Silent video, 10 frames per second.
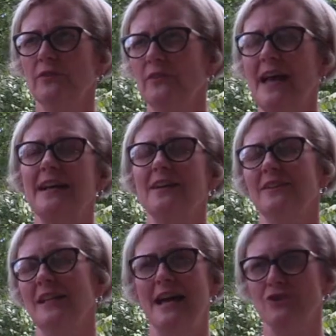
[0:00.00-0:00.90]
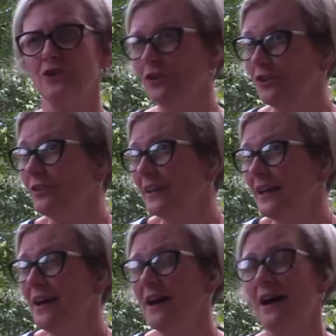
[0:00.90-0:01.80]
psychological
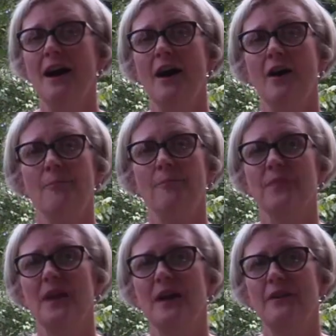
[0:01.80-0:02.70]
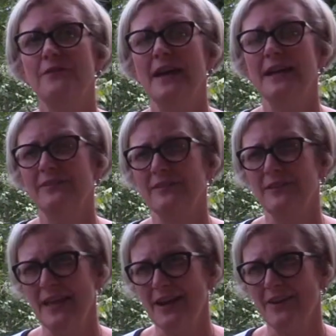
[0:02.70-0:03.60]
effects
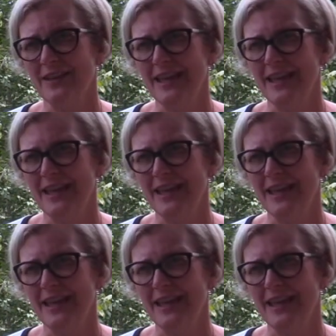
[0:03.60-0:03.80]
of hair